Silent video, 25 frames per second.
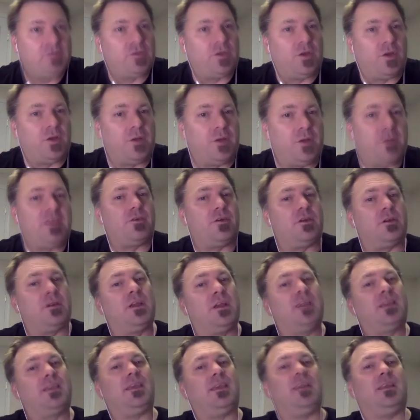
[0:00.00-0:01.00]
So I'm
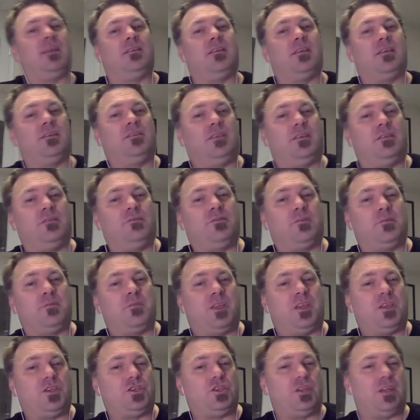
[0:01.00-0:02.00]
either getting this
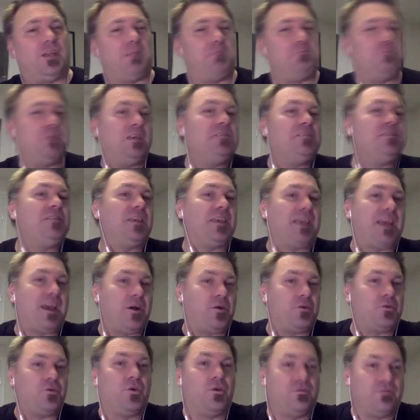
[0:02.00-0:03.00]
information and missing
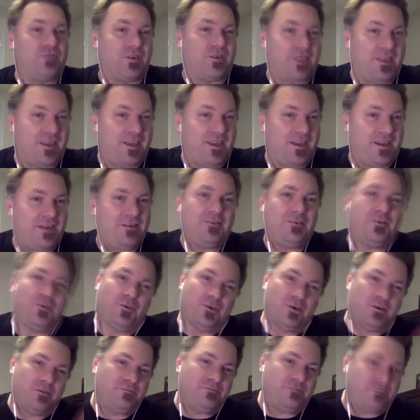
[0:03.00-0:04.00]
out over there,
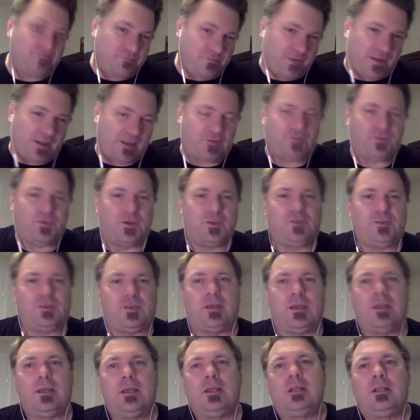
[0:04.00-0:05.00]
or vice
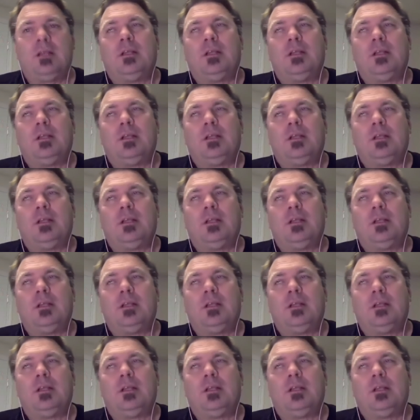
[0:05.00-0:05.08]
versa.